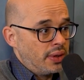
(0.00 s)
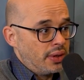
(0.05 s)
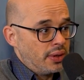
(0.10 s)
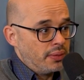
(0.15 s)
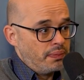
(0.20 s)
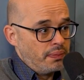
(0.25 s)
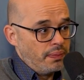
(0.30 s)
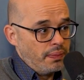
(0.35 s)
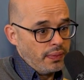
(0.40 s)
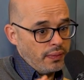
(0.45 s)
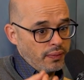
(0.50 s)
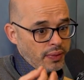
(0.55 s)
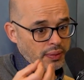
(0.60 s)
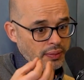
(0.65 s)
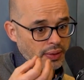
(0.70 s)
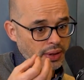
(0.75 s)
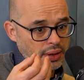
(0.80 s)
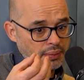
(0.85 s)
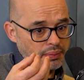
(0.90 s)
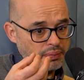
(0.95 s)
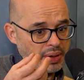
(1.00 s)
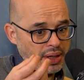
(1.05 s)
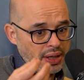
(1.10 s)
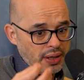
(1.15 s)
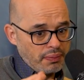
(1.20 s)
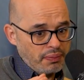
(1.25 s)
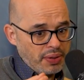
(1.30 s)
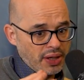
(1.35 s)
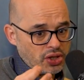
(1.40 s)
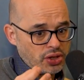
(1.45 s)
want to
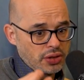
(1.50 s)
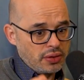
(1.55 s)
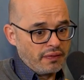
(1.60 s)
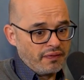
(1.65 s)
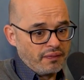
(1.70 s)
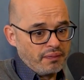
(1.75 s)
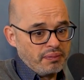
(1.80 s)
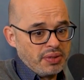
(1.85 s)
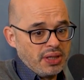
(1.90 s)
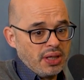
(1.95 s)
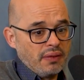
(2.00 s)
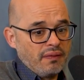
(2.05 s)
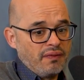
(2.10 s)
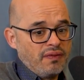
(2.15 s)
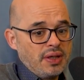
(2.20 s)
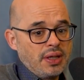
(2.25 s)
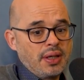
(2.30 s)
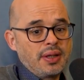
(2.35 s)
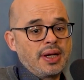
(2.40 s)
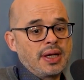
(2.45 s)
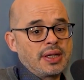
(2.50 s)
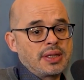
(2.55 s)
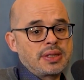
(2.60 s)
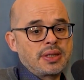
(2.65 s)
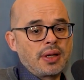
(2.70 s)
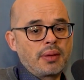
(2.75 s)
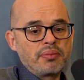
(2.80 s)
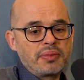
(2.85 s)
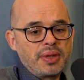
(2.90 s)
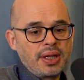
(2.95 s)
paint a picture of being vegan as
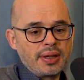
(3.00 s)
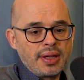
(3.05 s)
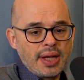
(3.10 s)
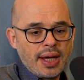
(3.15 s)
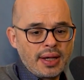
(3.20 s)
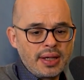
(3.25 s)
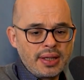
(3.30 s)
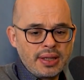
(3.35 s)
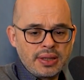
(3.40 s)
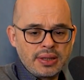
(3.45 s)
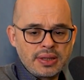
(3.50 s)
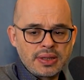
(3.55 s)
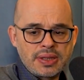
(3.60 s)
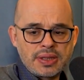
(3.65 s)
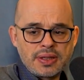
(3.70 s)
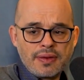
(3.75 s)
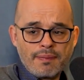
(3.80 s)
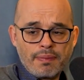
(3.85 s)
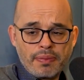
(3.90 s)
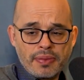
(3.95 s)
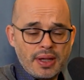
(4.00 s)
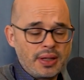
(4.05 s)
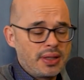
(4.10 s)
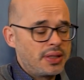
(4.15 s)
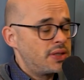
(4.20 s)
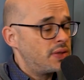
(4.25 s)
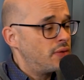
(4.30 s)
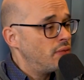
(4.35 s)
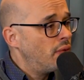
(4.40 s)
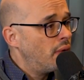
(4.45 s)
something that is
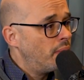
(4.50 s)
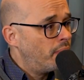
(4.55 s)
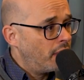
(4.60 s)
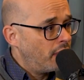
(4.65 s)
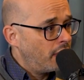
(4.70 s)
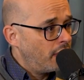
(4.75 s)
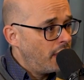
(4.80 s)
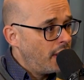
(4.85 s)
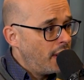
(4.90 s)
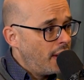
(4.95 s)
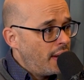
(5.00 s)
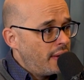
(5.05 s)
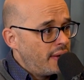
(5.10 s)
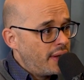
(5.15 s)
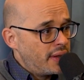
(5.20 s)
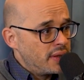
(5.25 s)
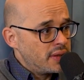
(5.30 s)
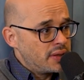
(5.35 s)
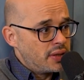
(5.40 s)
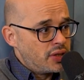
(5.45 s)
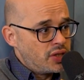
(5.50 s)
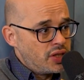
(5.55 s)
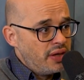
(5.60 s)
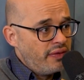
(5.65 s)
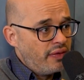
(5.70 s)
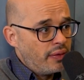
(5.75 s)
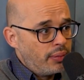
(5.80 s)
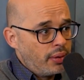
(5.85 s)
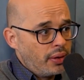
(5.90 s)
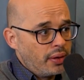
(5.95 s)
doable, that is
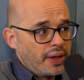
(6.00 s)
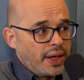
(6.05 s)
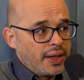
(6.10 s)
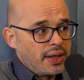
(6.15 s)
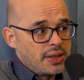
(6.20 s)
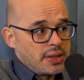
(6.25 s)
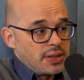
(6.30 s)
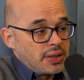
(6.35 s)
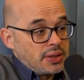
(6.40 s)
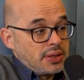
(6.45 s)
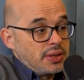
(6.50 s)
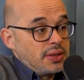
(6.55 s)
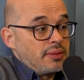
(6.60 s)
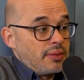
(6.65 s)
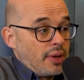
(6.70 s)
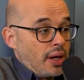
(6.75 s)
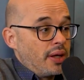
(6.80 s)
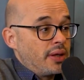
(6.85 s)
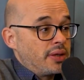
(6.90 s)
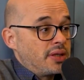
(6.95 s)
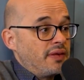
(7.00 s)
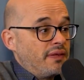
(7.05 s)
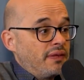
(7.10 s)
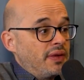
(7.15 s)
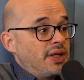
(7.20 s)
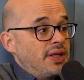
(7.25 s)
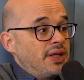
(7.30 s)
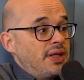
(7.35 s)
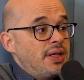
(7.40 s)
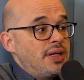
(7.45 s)
achievable, that is
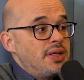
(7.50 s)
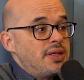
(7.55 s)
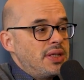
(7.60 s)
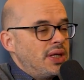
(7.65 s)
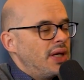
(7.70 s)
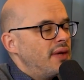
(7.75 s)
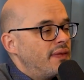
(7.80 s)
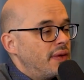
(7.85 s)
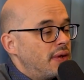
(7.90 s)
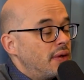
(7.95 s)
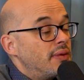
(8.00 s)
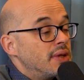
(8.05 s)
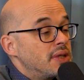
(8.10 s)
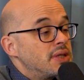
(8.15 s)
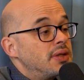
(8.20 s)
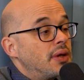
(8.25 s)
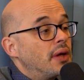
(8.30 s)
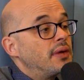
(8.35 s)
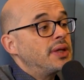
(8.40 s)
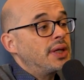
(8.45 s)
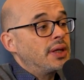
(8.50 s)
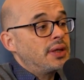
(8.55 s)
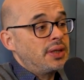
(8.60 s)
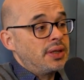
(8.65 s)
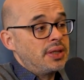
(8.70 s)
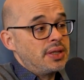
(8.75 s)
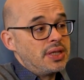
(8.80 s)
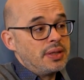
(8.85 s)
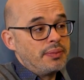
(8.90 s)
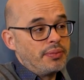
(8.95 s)
relatively easy, even though it's not yet
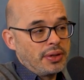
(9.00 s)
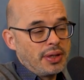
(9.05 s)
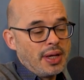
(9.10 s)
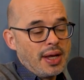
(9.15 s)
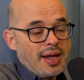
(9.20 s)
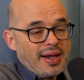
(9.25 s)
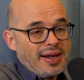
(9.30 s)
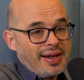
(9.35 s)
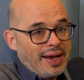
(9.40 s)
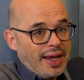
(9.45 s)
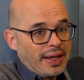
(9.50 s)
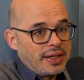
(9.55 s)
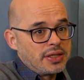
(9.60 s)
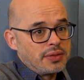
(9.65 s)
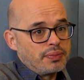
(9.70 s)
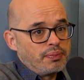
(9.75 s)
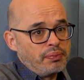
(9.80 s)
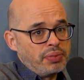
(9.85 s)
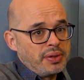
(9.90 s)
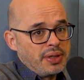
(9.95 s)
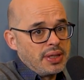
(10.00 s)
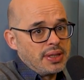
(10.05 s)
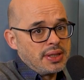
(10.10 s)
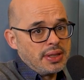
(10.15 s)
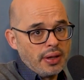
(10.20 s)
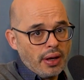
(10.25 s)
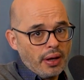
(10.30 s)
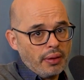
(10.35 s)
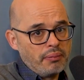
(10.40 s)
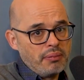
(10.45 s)
easy. But let's
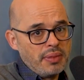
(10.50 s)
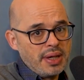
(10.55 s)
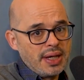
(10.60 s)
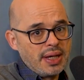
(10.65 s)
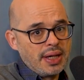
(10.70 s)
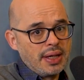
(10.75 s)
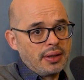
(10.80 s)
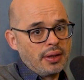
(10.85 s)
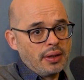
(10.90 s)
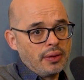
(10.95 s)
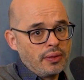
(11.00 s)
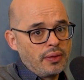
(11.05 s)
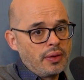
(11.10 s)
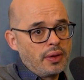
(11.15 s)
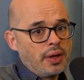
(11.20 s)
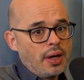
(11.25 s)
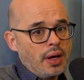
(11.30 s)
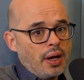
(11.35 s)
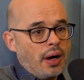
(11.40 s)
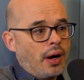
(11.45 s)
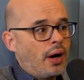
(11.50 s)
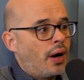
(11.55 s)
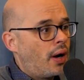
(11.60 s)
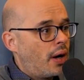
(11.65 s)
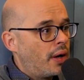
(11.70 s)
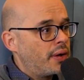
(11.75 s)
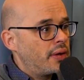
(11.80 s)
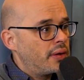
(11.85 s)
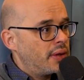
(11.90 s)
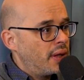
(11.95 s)
please not make it look
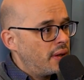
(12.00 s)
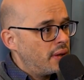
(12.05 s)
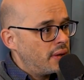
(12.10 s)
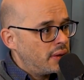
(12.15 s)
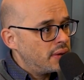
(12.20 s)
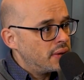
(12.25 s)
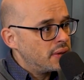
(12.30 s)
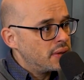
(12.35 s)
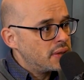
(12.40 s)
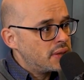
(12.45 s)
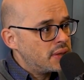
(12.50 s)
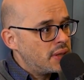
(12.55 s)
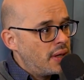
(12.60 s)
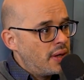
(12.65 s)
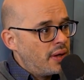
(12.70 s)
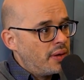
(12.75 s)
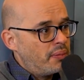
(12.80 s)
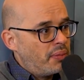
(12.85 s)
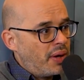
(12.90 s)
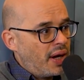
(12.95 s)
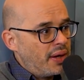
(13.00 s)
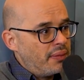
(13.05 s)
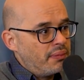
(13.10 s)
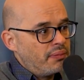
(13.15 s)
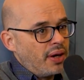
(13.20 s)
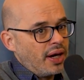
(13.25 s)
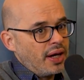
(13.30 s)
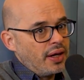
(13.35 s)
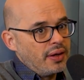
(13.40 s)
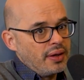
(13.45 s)
harder than it is
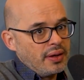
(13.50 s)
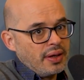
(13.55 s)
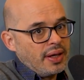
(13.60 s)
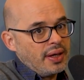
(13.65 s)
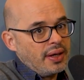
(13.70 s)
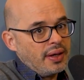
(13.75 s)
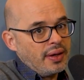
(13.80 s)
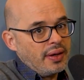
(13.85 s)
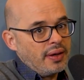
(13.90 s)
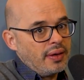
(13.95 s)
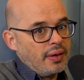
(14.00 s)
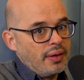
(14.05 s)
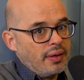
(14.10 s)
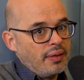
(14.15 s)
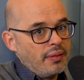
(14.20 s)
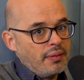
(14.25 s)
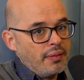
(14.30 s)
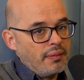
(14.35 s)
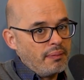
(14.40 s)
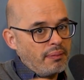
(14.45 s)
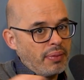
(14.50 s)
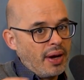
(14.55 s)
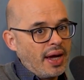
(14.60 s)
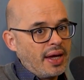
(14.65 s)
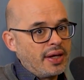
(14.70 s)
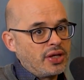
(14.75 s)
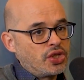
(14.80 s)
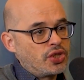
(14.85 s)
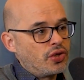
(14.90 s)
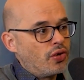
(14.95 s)

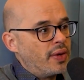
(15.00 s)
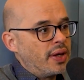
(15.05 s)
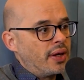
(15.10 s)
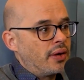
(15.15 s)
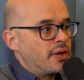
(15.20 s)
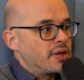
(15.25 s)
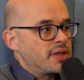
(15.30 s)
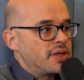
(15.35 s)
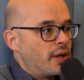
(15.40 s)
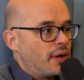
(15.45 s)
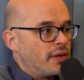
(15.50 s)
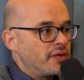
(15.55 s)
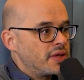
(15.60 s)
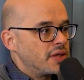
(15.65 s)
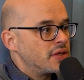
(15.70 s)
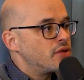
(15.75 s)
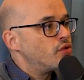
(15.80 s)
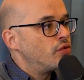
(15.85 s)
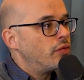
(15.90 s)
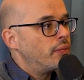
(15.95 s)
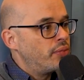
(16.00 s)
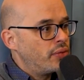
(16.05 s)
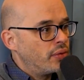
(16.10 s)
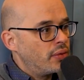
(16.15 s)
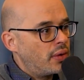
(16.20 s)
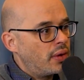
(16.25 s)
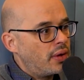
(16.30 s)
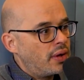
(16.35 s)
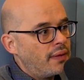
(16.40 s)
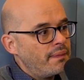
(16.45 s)
by showing ourselves as too
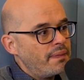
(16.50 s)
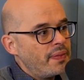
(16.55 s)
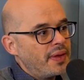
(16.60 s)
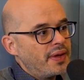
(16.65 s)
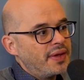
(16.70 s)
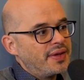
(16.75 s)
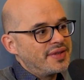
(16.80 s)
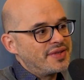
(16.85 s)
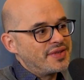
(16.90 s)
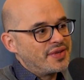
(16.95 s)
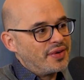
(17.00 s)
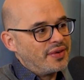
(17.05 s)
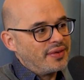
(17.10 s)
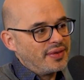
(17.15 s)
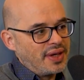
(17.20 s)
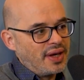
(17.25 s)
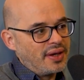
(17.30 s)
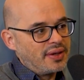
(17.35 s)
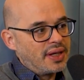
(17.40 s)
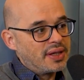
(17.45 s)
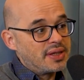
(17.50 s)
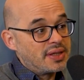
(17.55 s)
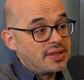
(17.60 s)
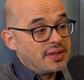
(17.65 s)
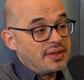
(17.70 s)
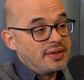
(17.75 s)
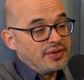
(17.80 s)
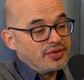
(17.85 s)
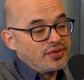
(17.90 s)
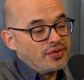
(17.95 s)
pure. So yeah,
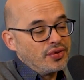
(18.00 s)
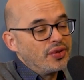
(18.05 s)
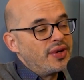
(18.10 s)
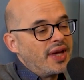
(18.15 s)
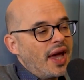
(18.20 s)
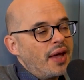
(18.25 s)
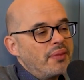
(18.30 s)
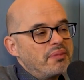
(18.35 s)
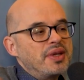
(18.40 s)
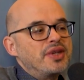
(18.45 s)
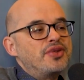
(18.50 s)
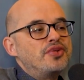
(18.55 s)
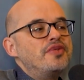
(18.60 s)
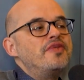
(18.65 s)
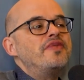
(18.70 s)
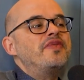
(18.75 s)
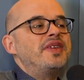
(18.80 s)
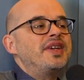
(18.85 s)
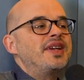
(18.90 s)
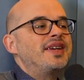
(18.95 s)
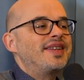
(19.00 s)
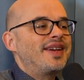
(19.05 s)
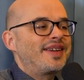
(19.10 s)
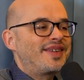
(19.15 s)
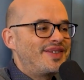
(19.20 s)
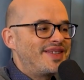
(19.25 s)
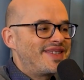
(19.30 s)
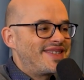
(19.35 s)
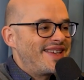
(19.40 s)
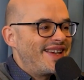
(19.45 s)
so you can be too vegan, I
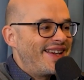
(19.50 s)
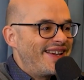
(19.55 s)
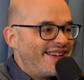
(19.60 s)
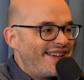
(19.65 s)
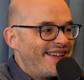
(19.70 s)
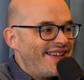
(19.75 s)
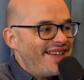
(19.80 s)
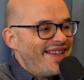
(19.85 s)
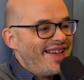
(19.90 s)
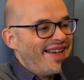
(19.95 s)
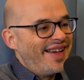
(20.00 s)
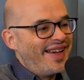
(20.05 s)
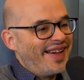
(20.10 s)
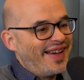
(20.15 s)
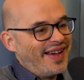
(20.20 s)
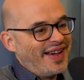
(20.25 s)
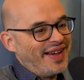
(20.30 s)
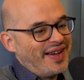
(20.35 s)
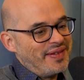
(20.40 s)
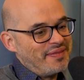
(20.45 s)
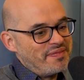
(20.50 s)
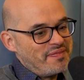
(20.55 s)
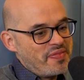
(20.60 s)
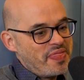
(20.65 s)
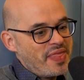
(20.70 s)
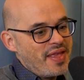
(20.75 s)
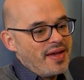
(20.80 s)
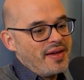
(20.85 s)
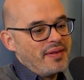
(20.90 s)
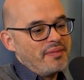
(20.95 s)
could say.
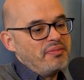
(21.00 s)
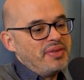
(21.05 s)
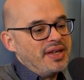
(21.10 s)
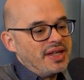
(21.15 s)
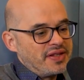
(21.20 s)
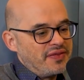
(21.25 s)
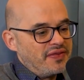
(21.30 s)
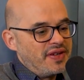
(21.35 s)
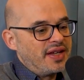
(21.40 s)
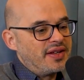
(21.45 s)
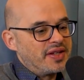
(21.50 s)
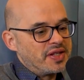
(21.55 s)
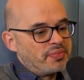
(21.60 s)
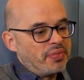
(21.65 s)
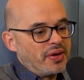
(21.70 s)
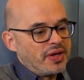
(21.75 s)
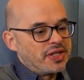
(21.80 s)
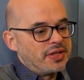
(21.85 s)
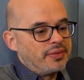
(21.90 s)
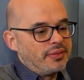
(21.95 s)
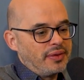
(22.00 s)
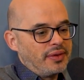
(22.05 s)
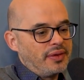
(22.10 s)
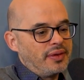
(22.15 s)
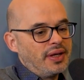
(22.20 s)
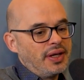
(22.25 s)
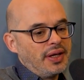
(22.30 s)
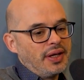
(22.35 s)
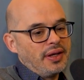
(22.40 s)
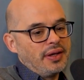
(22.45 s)
Be as vegan as
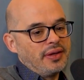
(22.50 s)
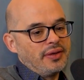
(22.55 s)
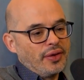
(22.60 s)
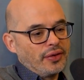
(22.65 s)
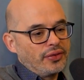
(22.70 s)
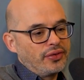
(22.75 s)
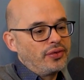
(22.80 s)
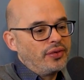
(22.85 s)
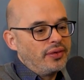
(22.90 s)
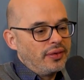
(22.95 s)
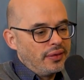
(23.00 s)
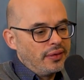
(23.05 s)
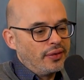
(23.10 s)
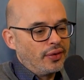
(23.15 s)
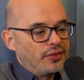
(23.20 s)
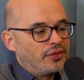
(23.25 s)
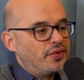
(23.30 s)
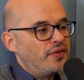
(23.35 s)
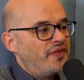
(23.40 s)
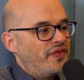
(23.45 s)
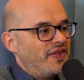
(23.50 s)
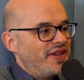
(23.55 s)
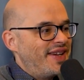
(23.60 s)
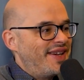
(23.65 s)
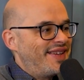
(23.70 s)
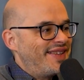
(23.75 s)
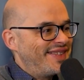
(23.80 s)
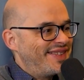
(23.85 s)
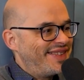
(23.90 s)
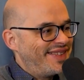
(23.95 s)
possible, not too
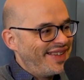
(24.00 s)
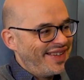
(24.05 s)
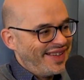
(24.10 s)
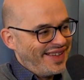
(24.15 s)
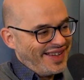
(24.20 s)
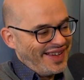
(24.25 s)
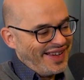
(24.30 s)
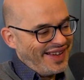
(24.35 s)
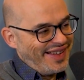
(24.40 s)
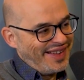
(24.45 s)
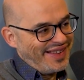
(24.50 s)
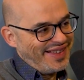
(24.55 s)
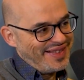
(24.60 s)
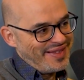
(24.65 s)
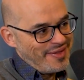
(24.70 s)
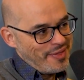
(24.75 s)
vegan. Yeah.